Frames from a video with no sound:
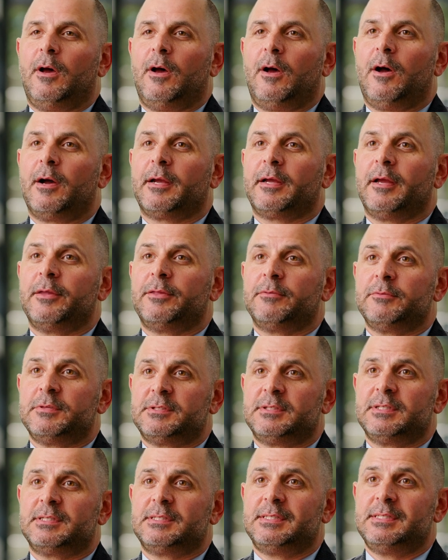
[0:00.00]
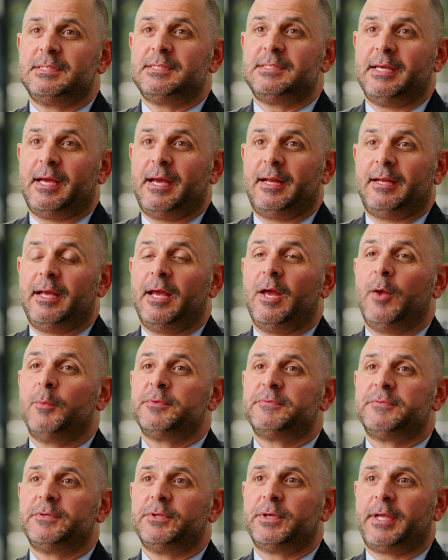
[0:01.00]
HawkEye three sixty's data
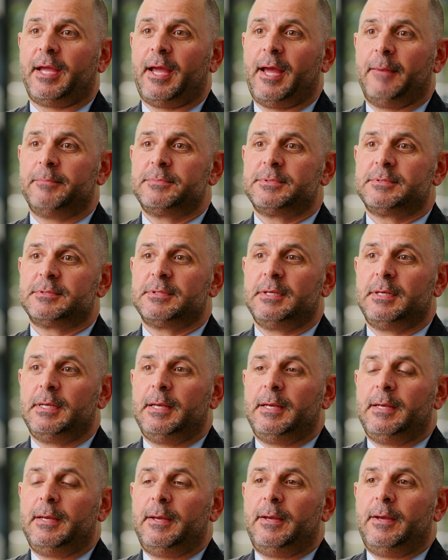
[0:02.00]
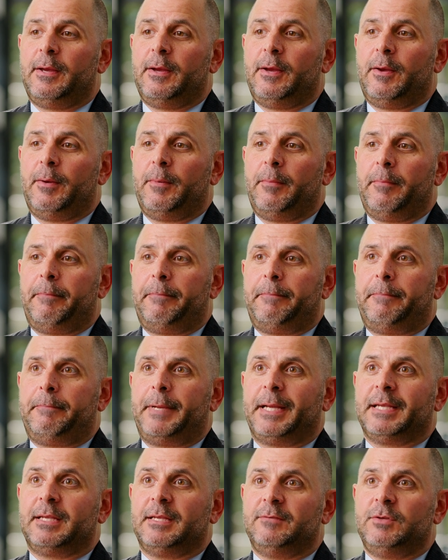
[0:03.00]
helps fill gaps
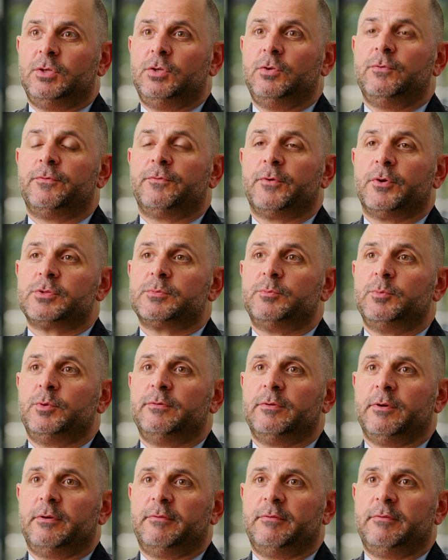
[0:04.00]
by giving you first mover